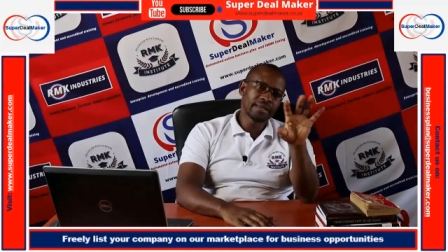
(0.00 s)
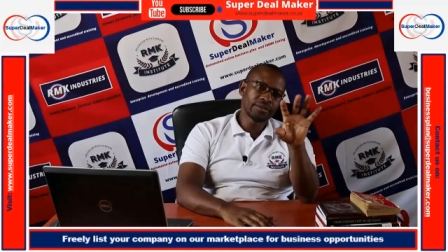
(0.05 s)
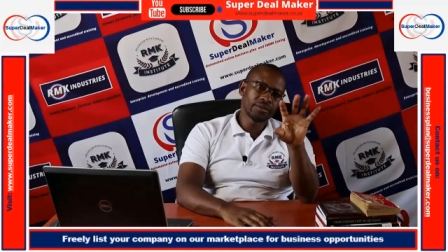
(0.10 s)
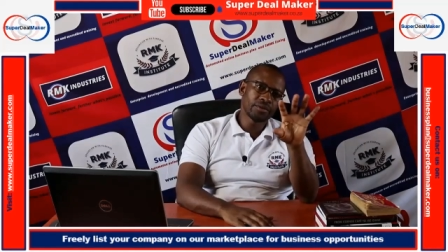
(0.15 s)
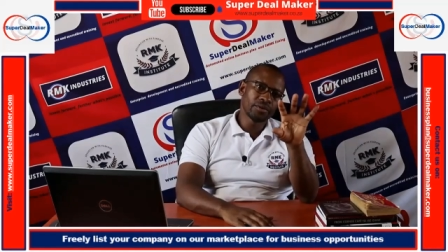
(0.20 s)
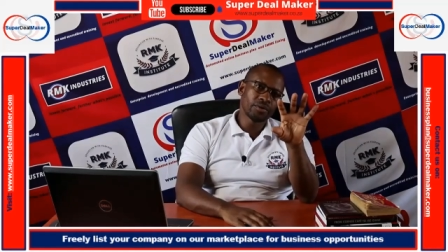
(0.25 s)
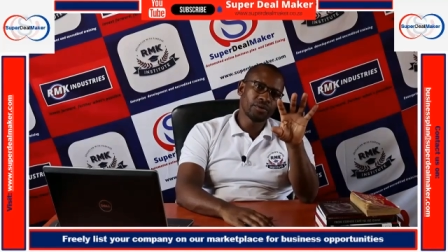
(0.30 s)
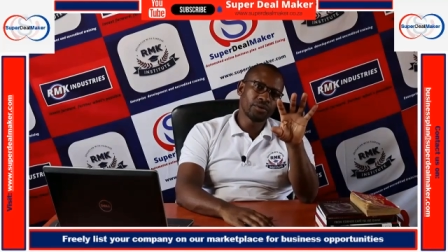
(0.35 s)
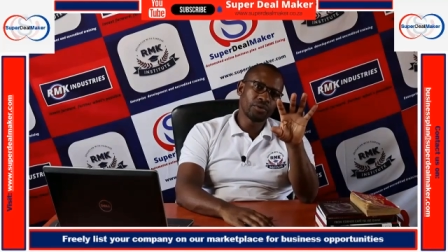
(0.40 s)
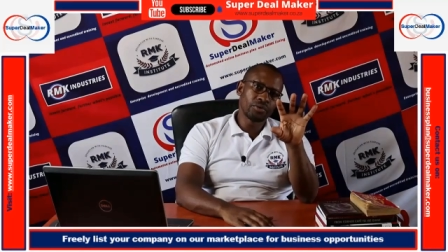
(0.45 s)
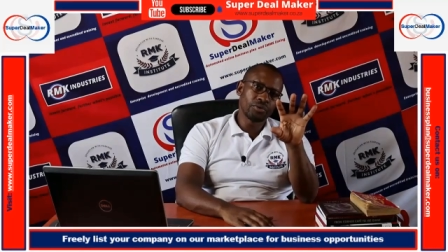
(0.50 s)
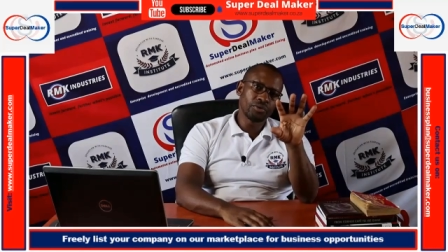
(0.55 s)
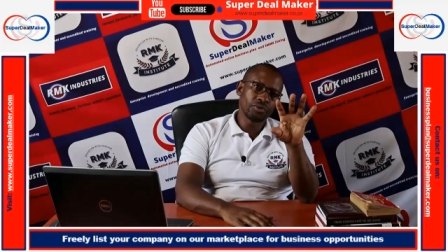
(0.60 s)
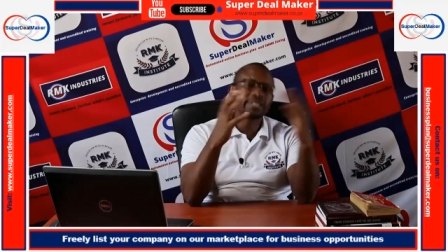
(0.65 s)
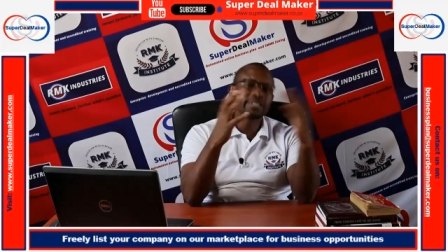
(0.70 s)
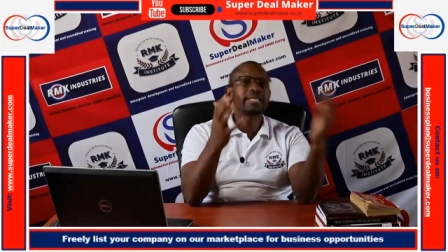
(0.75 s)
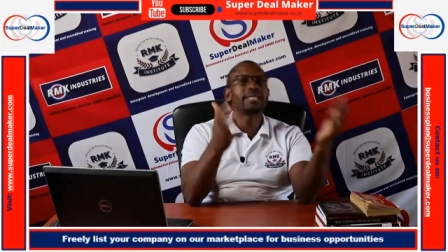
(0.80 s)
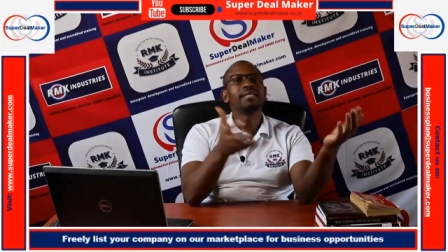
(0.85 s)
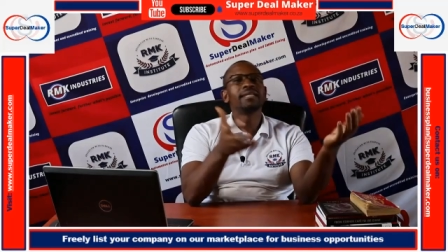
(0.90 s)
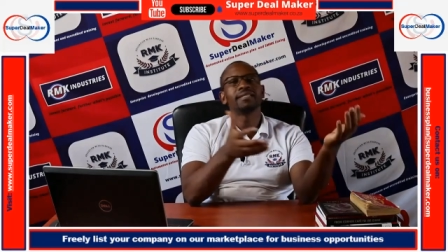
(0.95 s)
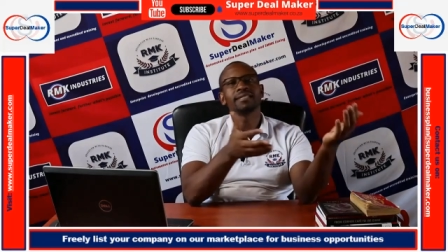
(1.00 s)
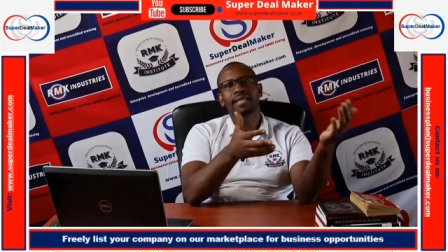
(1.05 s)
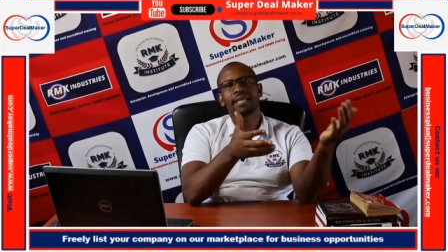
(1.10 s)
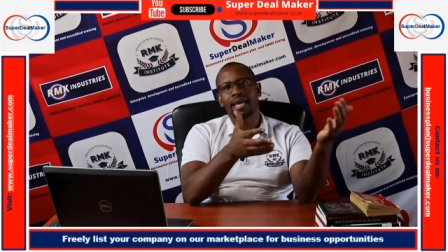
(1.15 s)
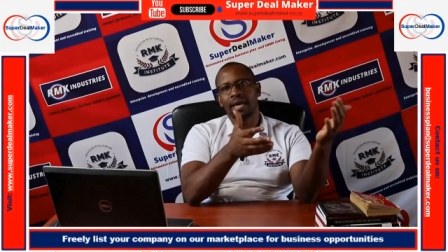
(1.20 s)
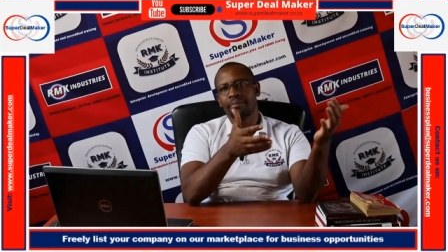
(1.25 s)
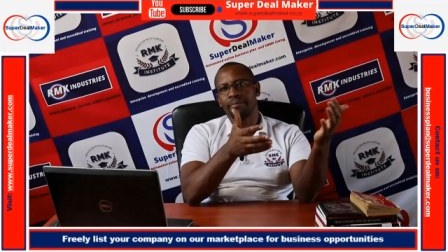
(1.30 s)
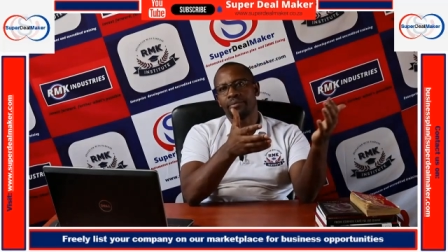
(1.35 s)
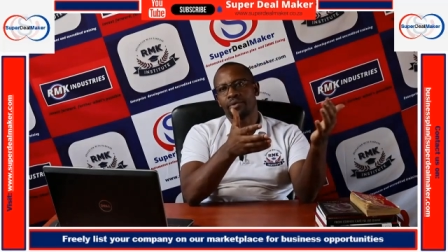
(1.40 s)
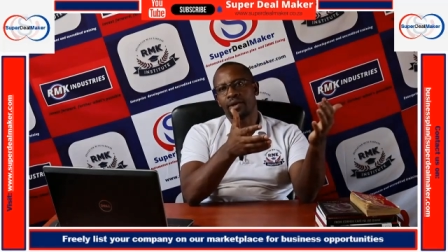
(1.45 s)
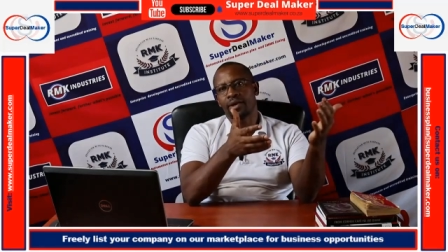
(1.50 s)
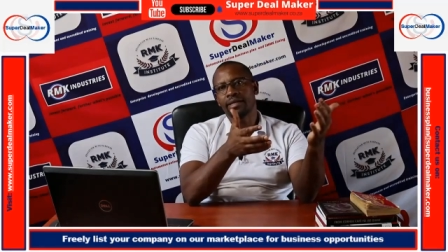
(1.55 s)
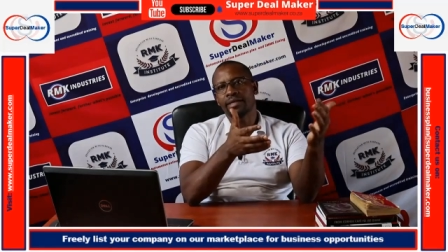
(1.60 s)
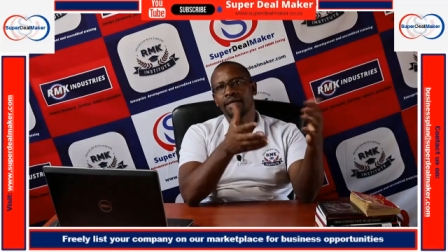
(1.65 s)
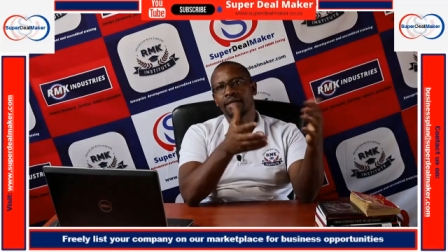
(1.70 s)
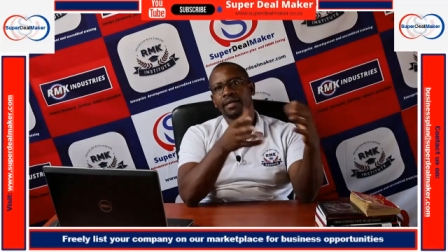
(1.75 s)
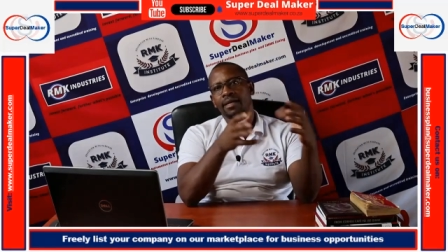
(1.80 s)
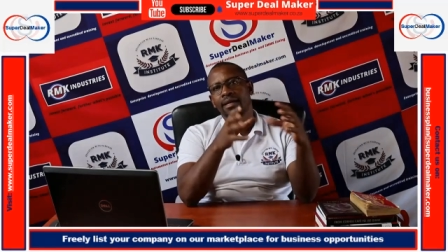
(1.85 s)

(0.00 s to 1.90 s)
your skills gap, right?